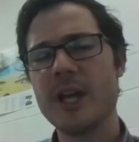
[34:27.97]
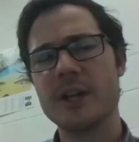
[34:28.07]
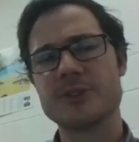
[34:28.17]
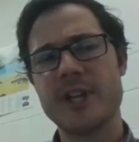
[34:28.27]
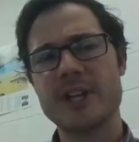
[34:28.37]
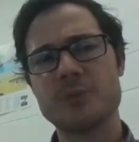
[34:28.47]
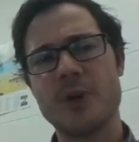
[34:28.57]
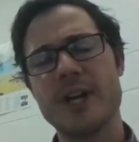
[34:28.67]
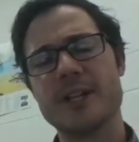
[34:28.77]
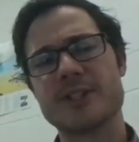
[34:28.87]
And so that's
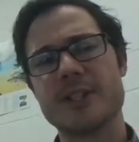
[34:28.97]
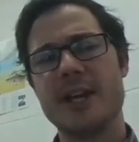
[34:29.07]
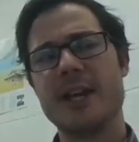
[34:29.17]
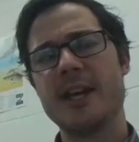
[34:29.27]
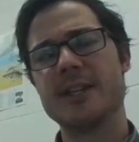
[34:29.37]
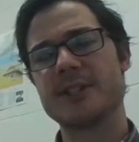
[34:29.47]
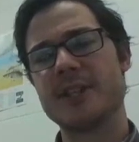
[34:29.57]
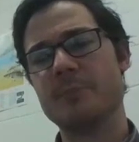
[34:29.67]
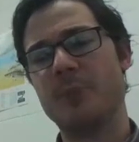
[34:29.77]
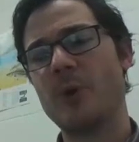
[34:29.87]
why
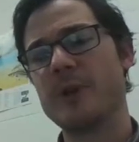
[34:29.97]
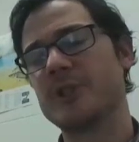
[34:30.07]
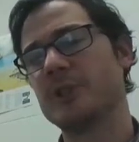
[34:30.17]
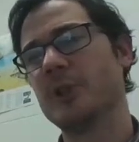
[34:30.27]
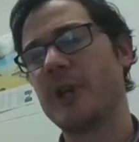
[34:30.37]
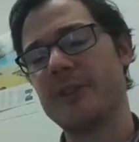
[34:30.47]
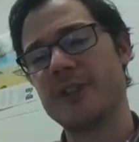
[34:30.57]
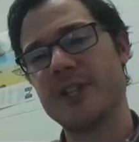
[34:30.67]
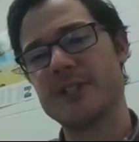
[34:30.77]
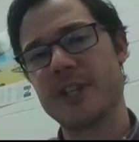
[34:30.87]
it's important to look at
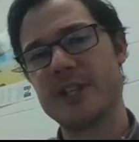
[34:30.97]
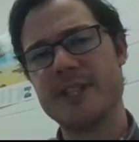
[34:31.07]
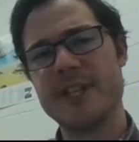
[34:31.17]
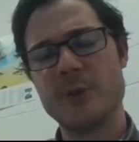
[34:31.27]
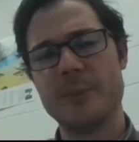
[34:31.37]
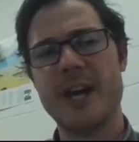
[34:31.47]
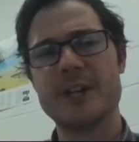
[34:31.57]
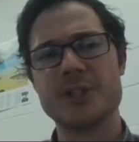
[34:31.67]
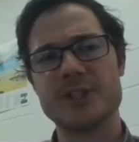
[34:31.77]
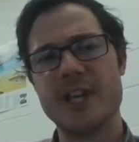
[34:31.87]
this as a continuum,
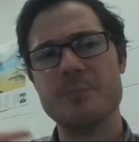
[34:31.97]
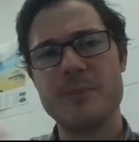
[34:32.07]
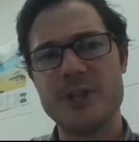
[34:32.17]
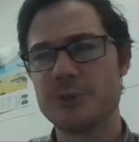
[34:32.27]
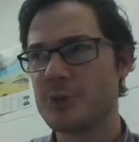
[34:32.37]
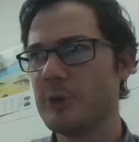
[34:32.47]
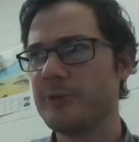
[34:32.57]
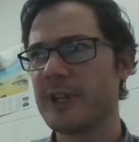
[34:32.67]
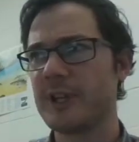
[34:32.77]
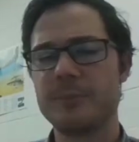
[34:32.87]
not just say
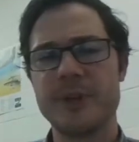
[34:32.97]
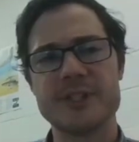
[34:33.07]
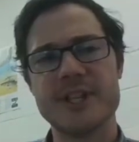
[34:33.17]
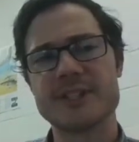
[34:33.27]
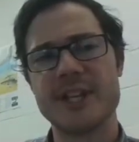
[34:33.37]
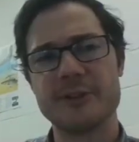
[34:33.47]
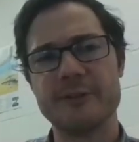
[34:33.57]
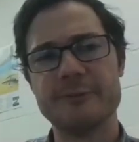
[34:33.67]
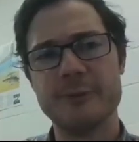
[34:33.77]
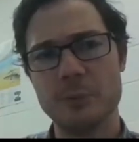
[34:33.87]
mesotrophic, because that's not the
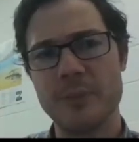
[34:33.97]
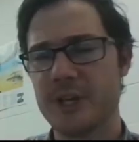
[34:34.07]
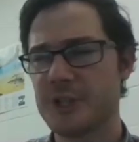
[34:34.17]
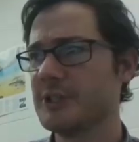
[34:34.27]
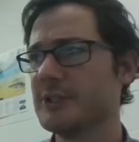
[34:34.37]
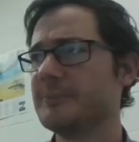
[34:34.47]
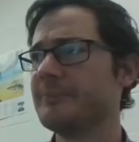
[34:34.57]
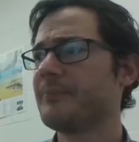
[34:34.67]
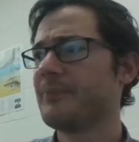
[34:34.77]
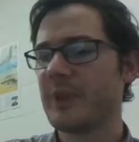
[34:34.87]
full picture
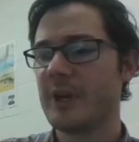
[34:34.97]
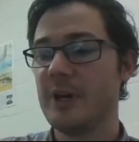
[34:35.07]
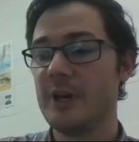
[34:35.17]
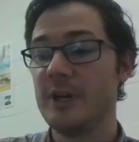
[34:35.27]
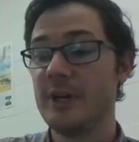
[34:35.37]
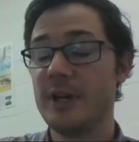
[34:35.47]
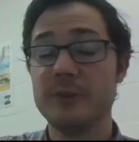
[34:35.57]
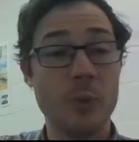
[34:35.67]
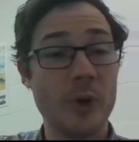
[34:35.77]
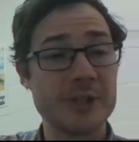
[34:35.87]

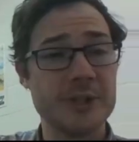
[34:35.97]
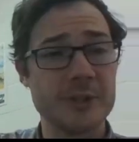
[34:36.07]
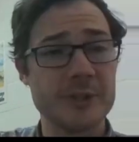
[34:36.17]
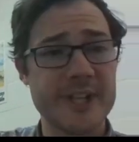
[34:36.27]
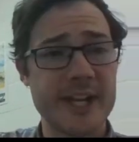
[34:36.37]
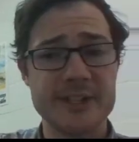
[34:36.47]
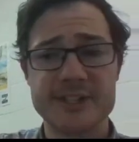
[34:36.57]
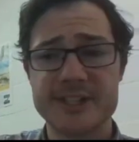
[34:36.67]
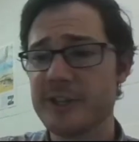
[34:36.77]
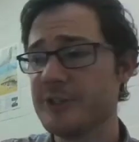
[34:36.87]
of what your data
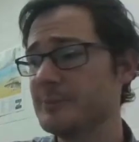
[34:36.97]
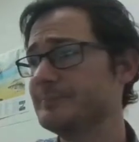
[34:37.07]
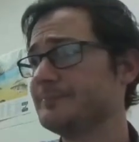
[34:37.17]
is telling you.